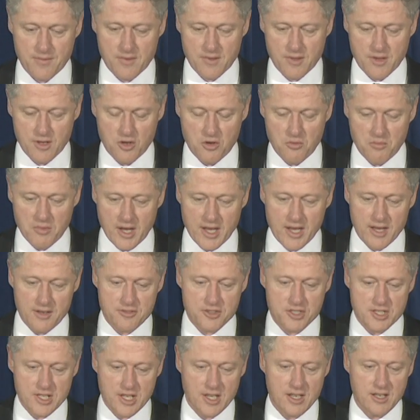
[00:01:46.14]
you may have
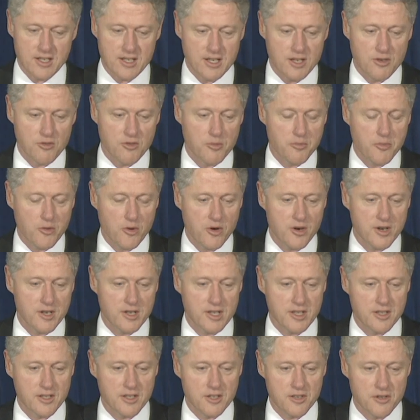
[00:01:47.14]
seen reported
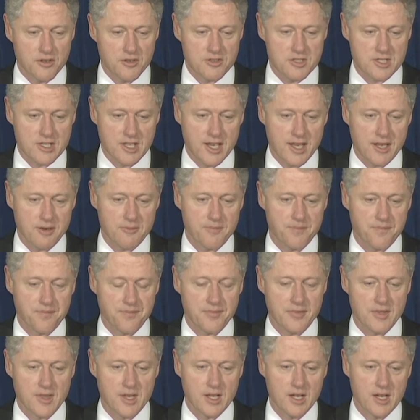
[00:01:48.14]
in the news that
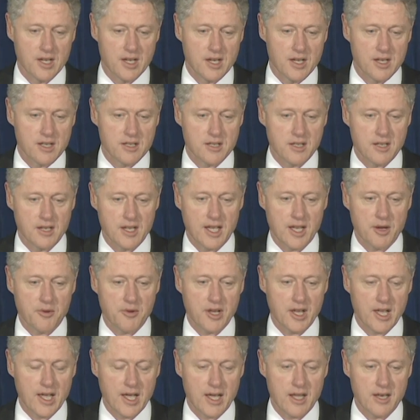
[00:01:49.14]
today
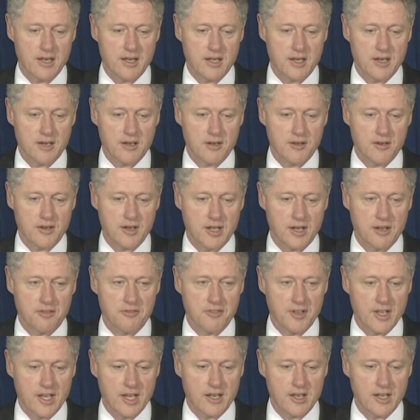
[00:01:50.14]
we had an
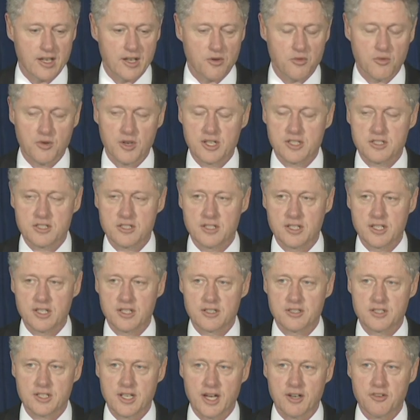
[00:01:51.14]
event in which the
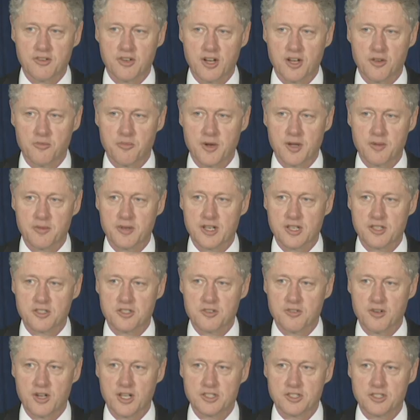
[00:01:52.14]
Secretary of Public
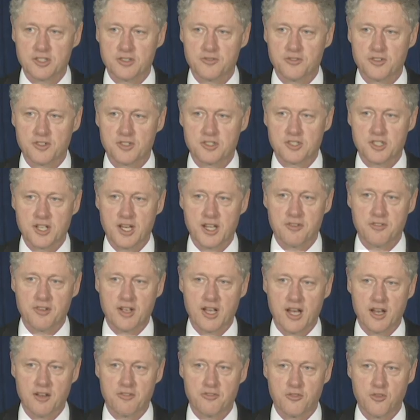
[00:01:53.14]
Instruction for the state of
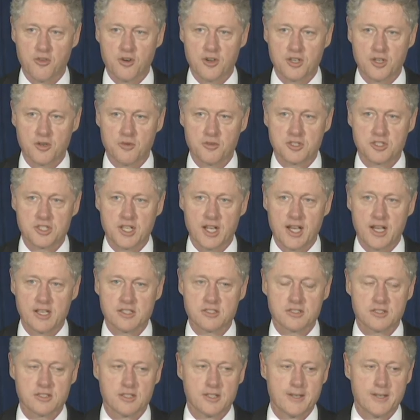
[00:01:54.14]
California, which has